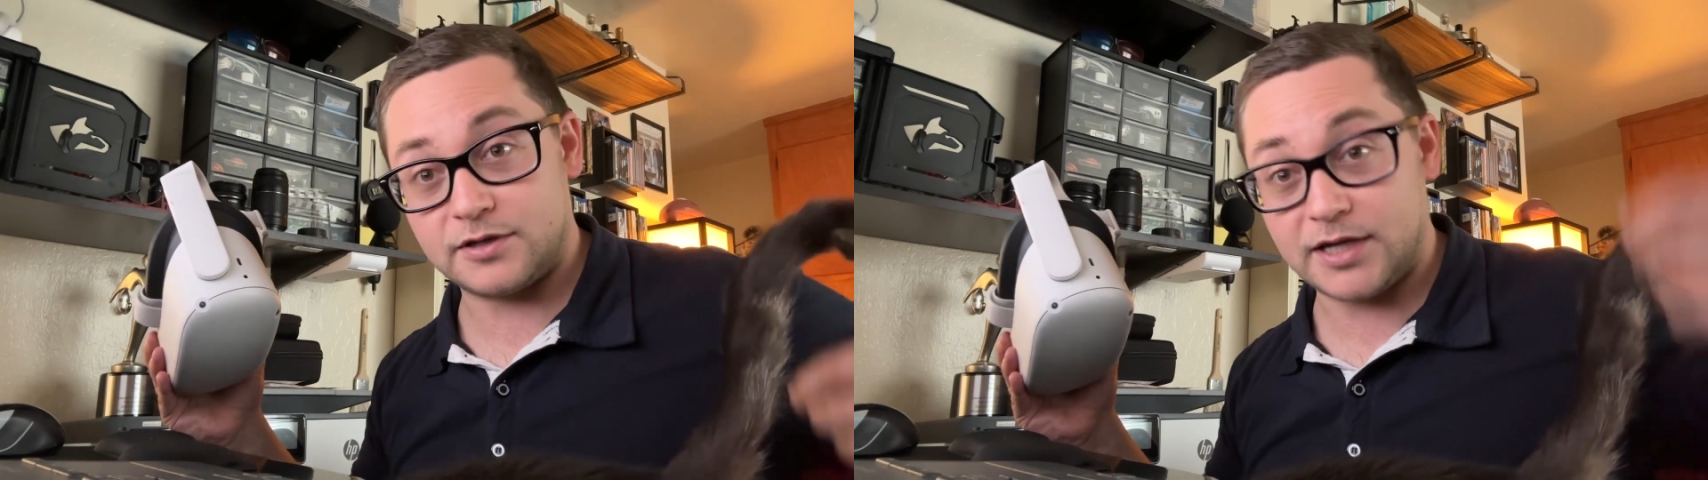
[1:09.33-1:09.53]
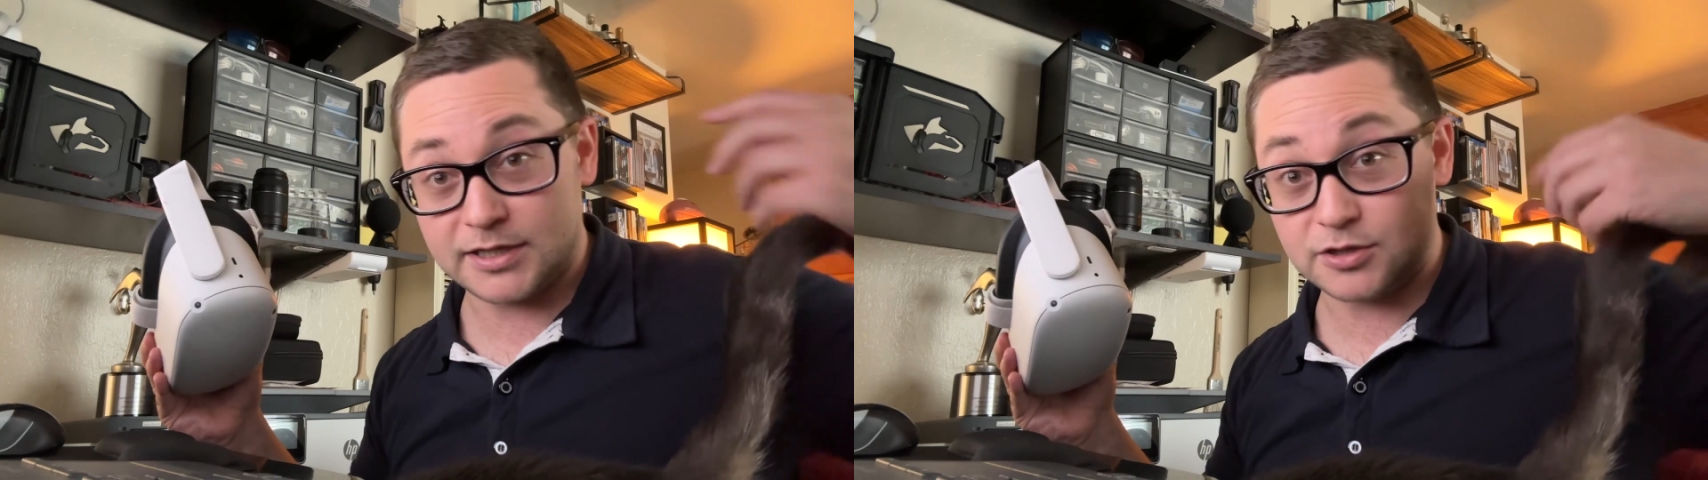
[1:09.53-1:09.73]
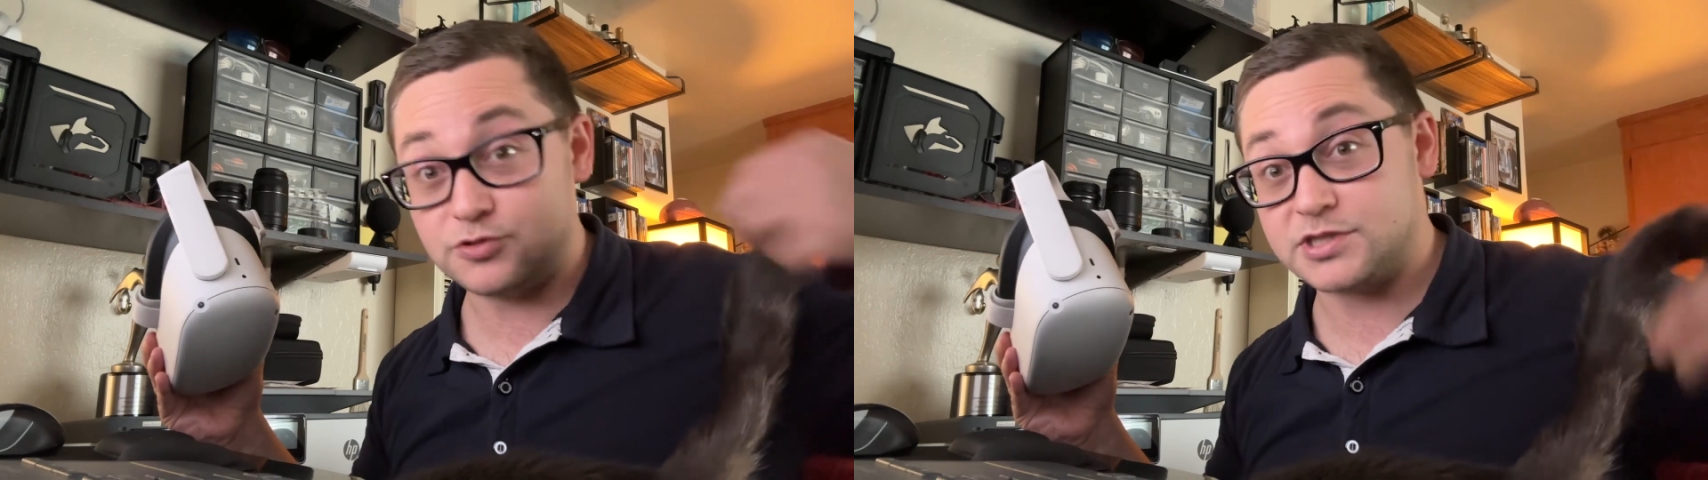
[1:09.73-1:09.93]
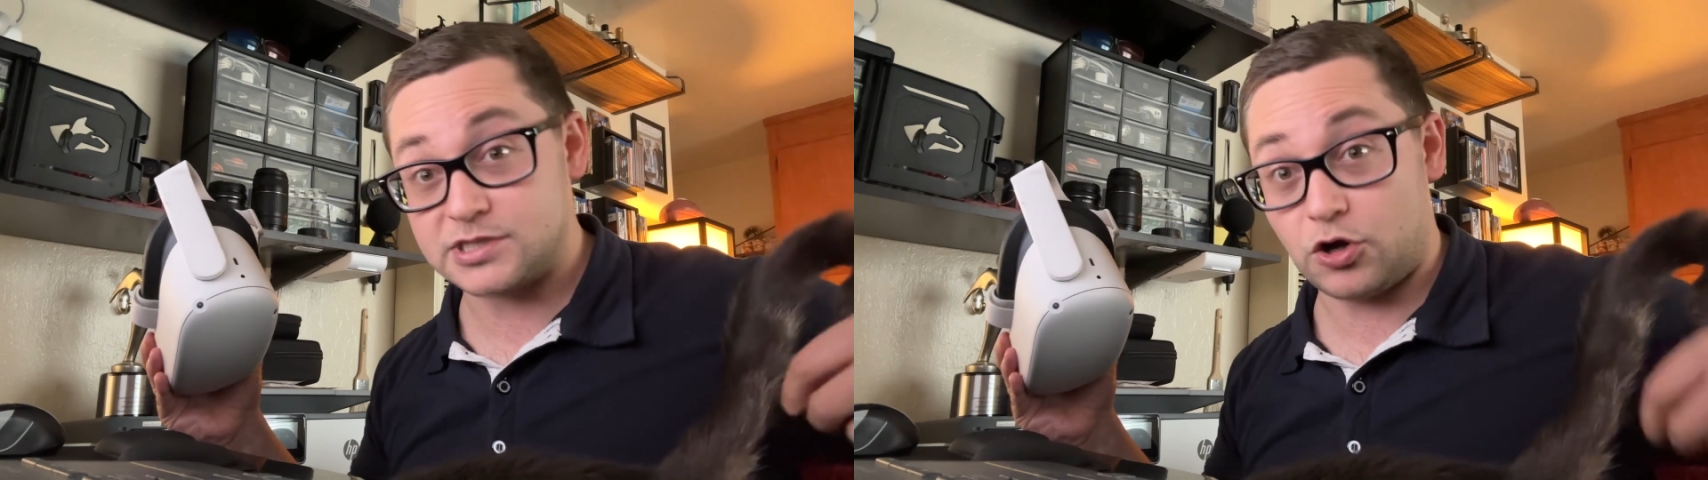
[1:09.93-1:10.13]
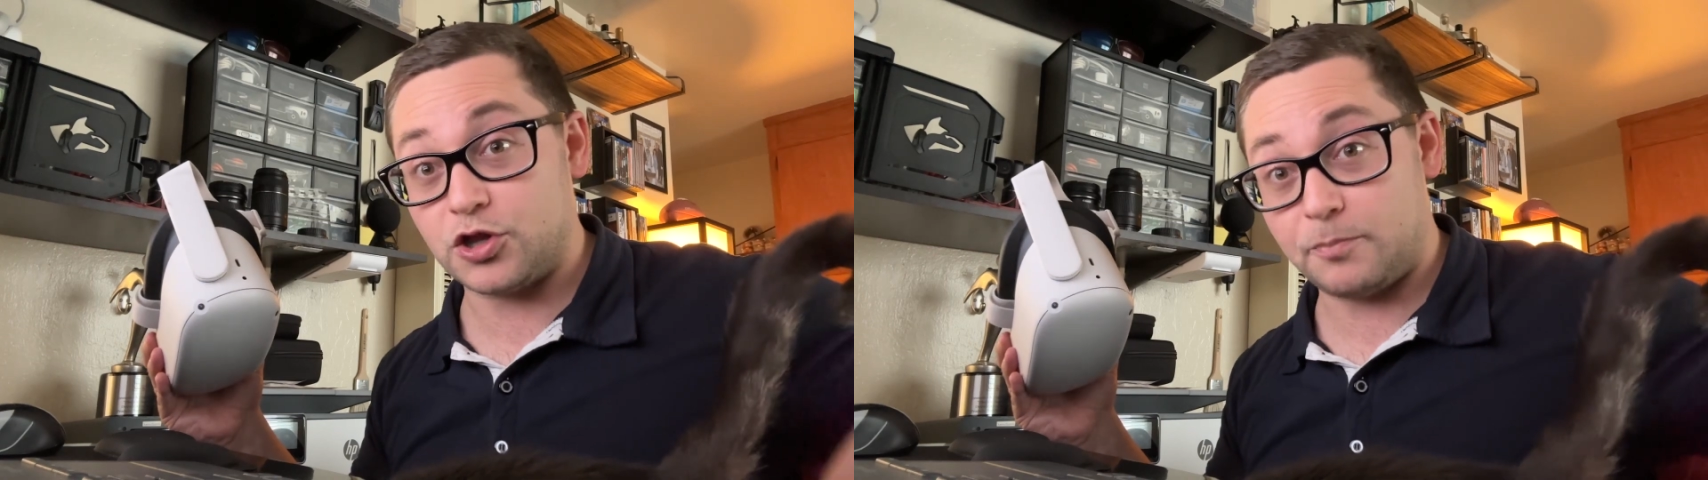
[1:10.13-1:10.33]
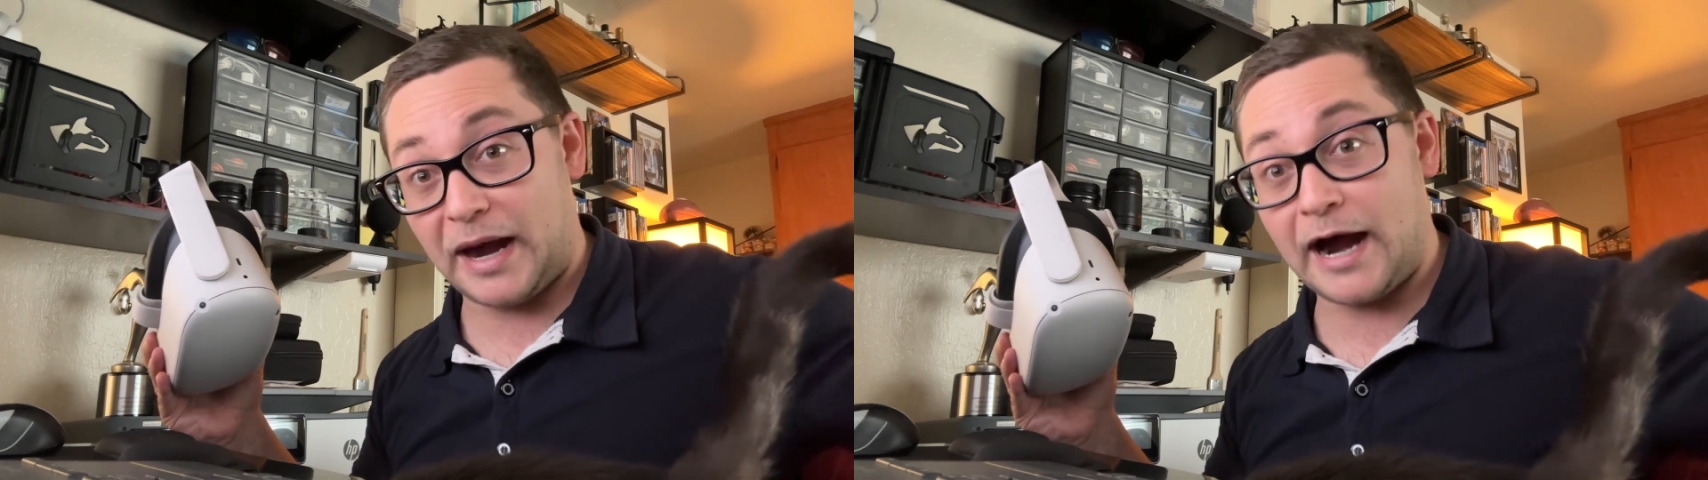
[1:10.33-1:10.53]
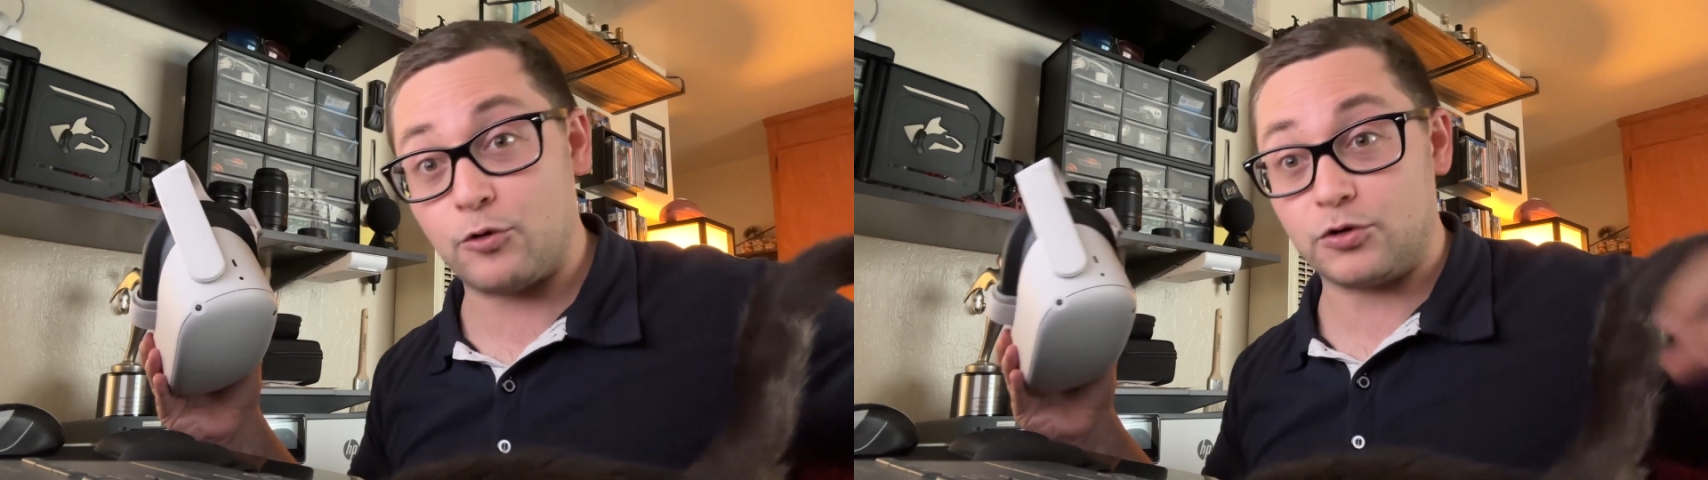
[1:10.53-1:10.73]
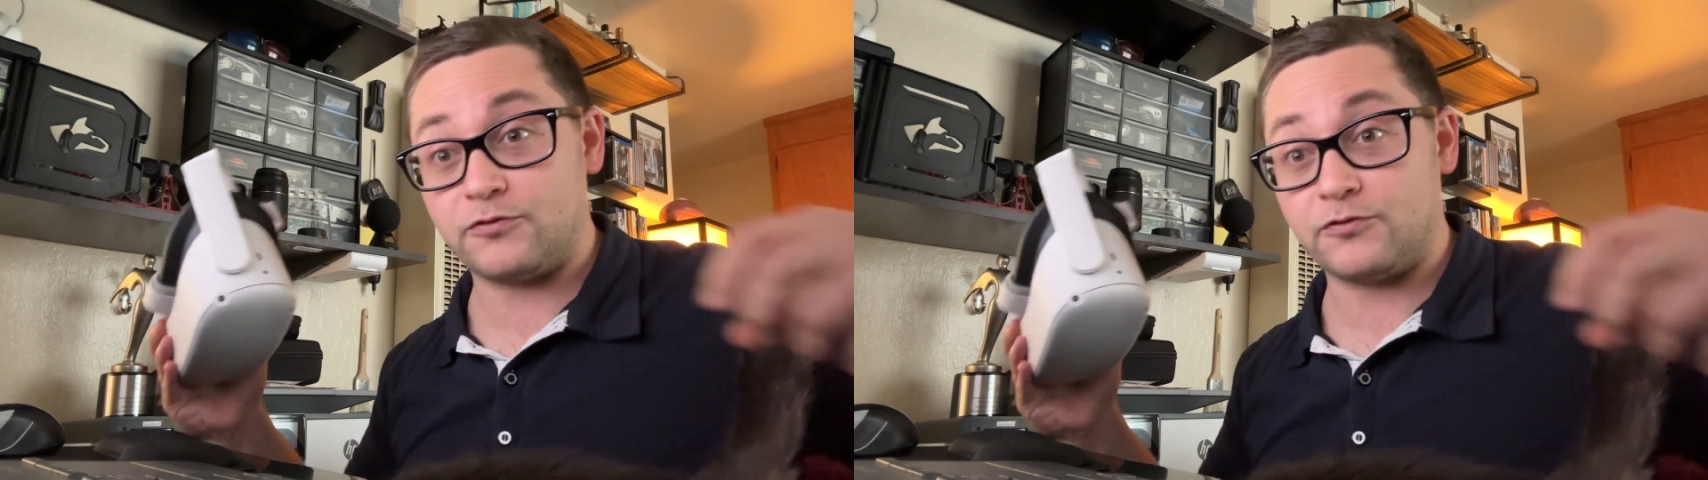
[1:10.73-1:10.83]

it uses all the power